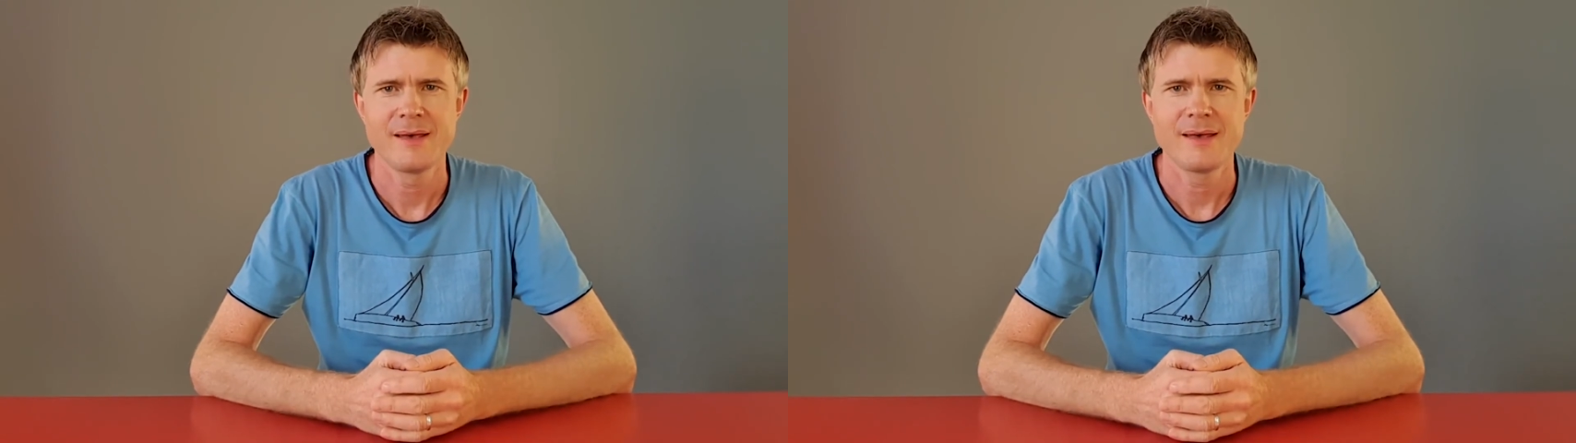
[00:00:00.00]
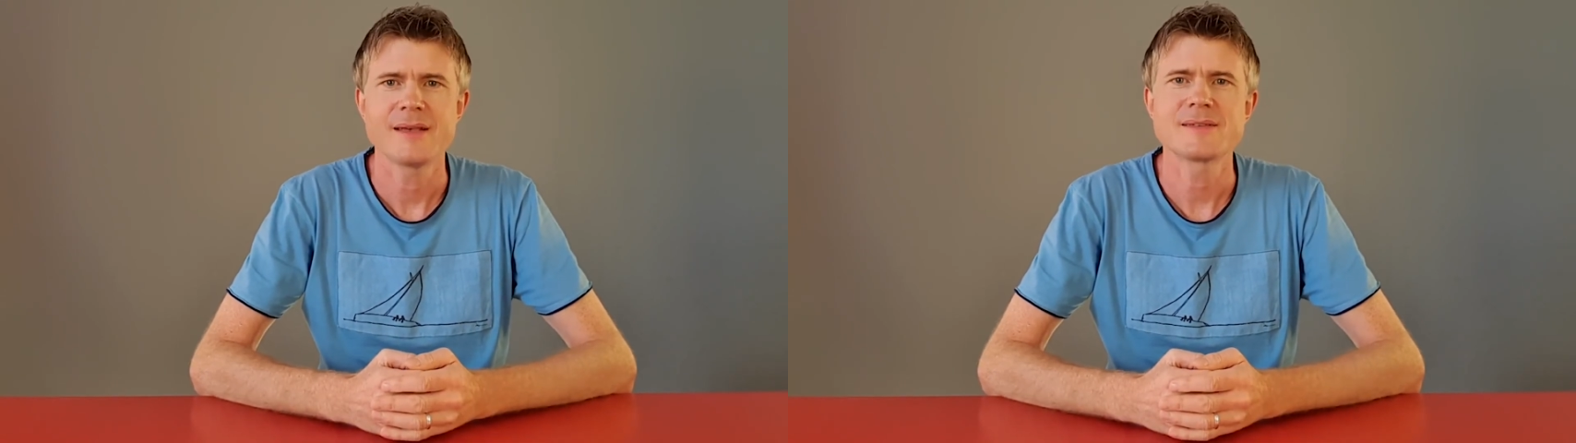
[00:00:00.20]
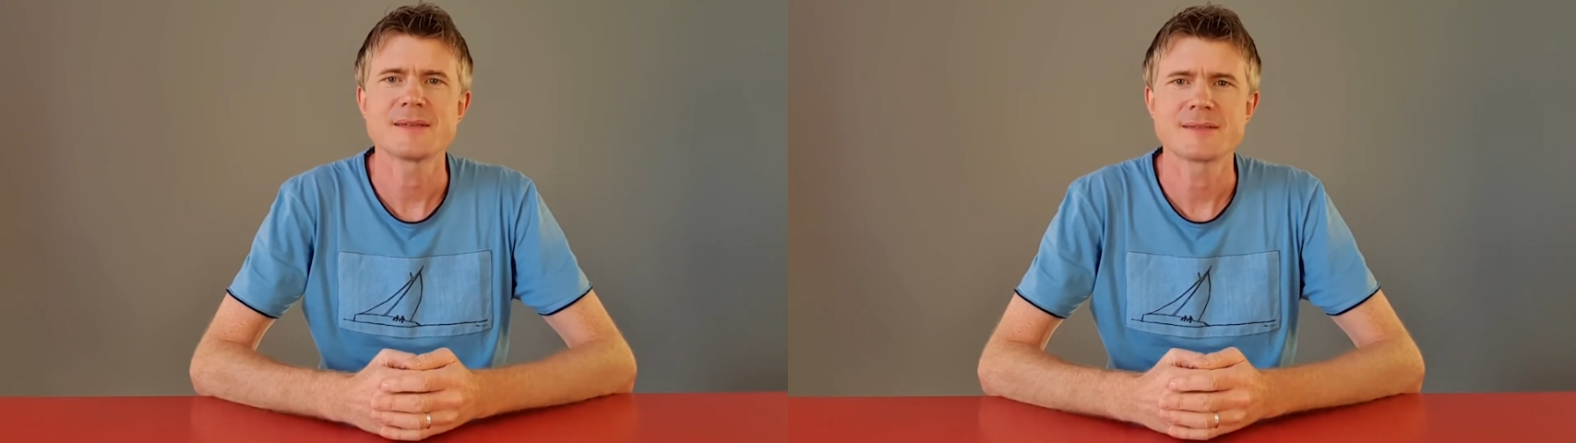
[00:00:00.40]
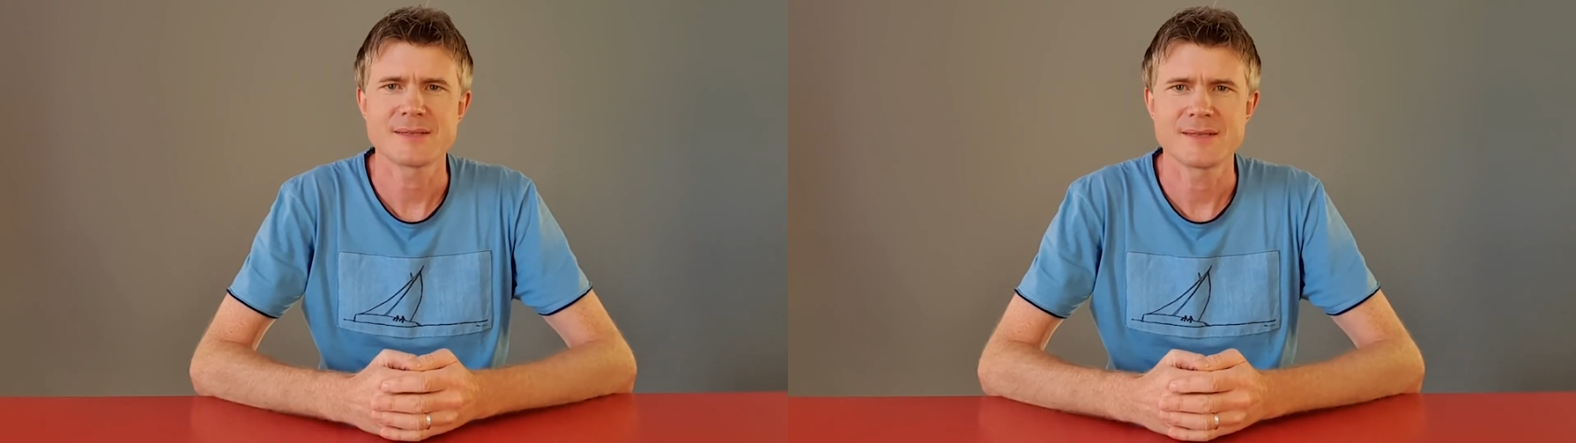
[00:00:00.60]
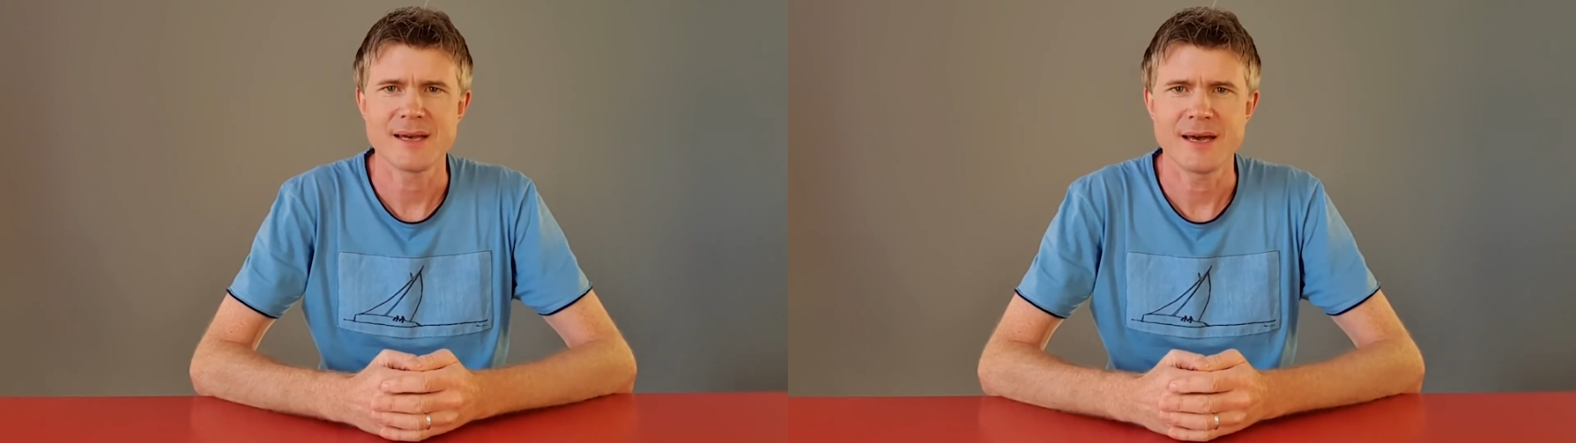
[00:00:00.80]
As it's
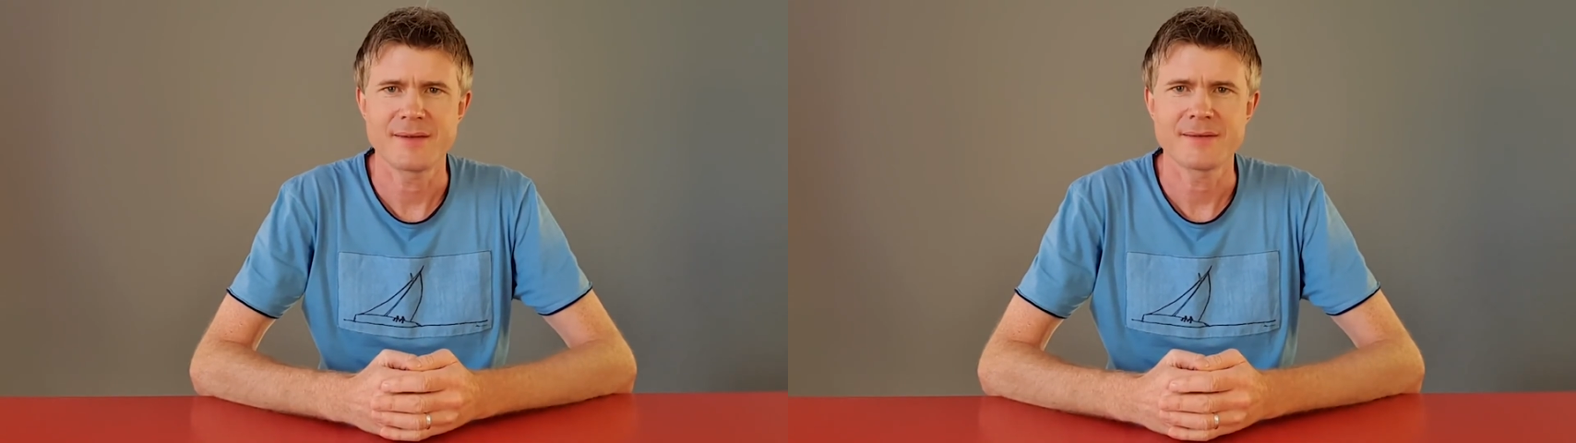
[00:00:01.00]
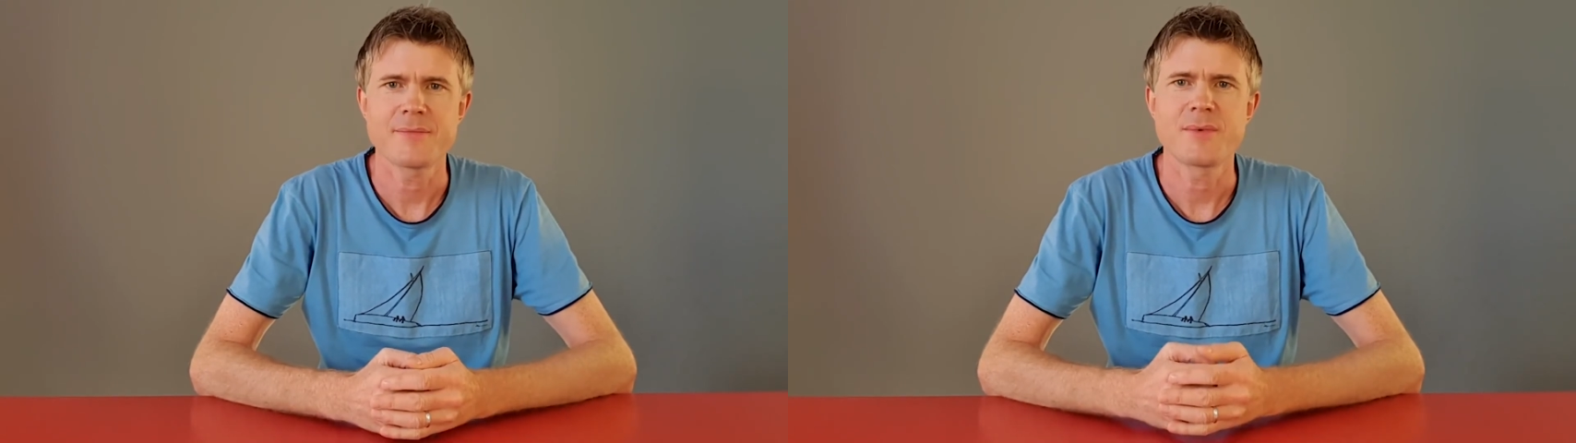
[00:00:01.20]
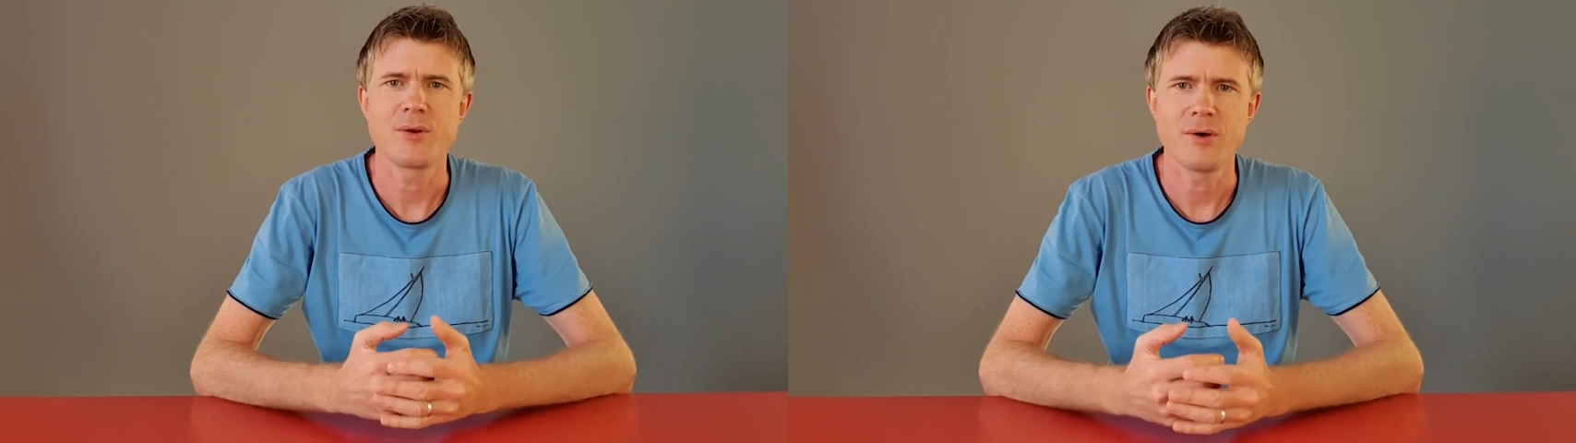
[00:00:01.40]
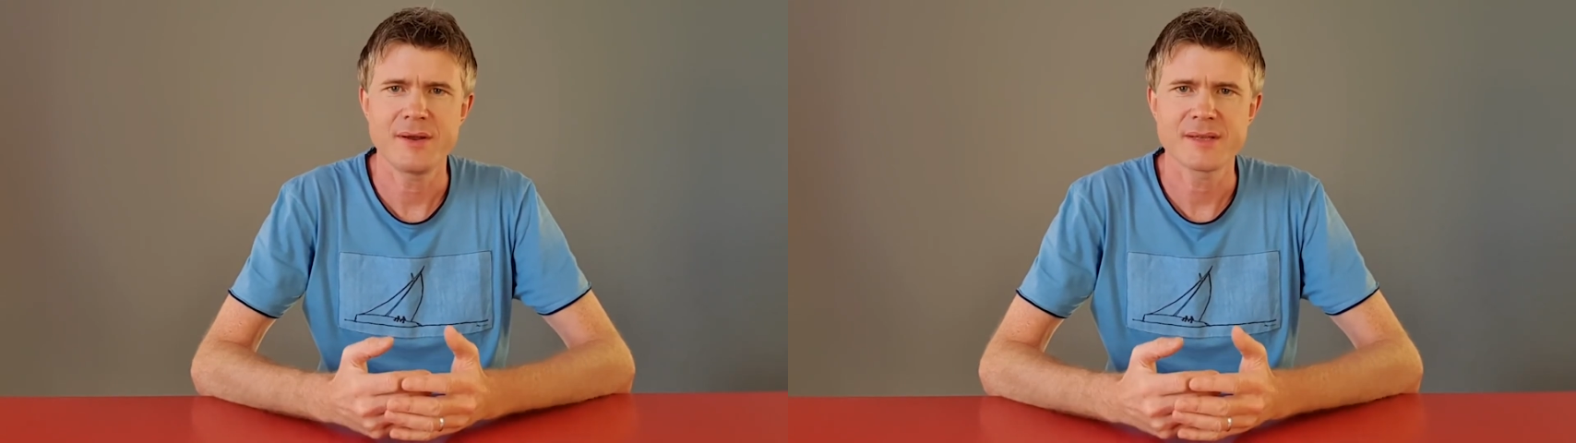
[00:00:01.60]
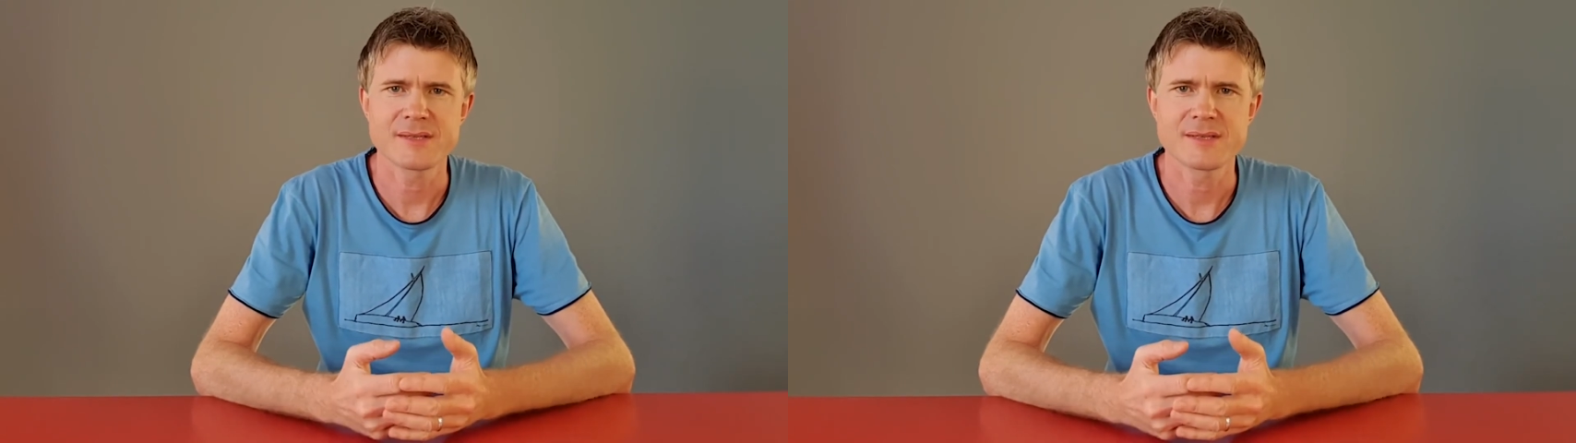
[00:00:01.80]
designed, the
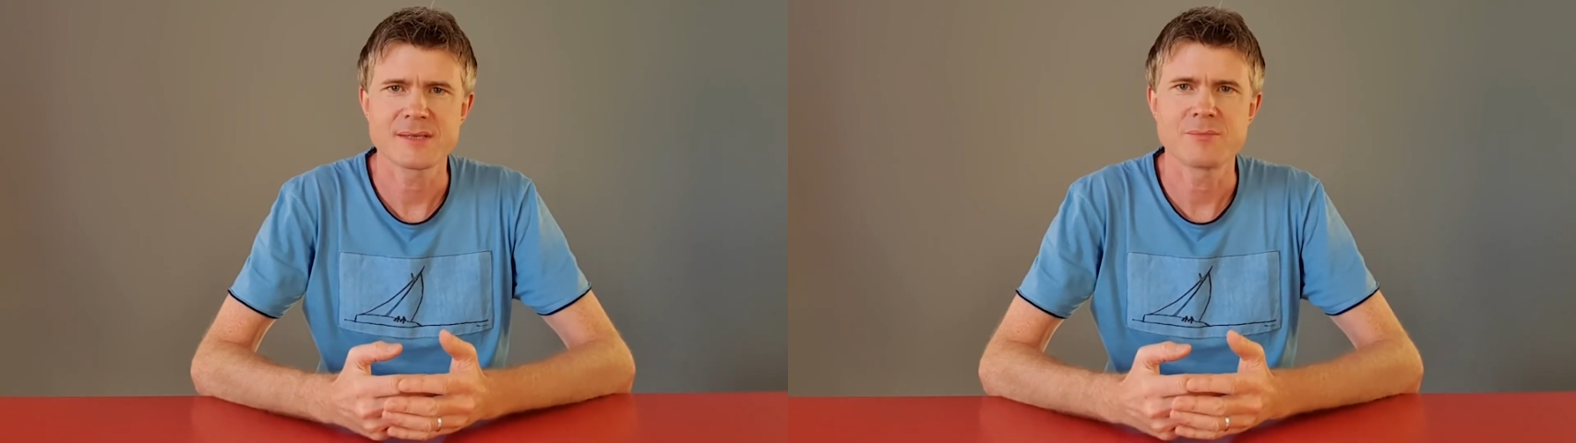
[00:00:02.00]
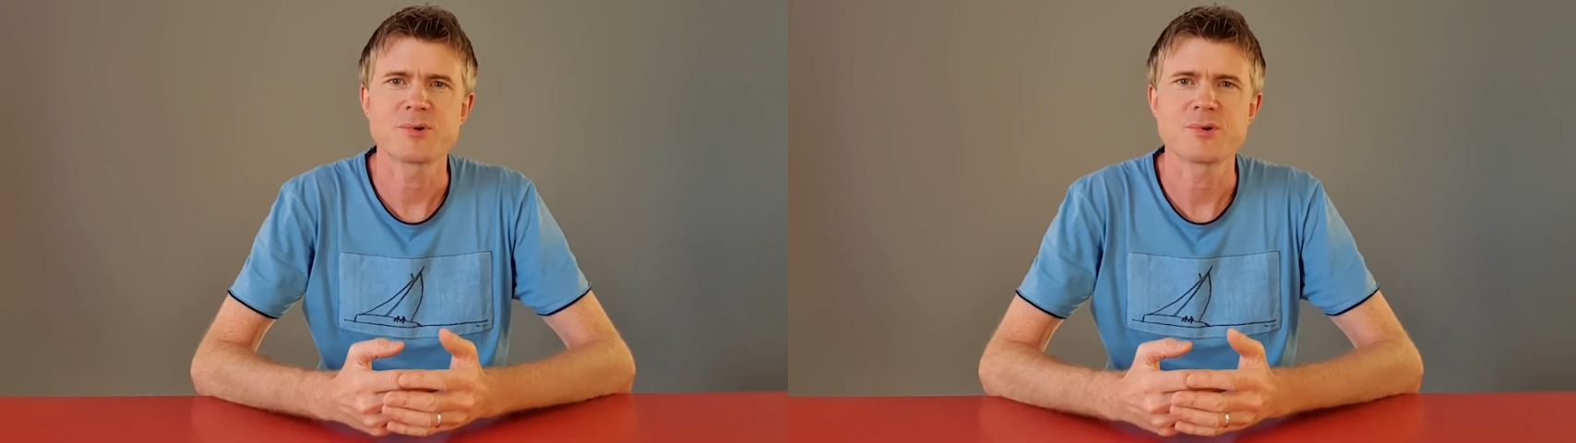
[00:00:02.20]
learning system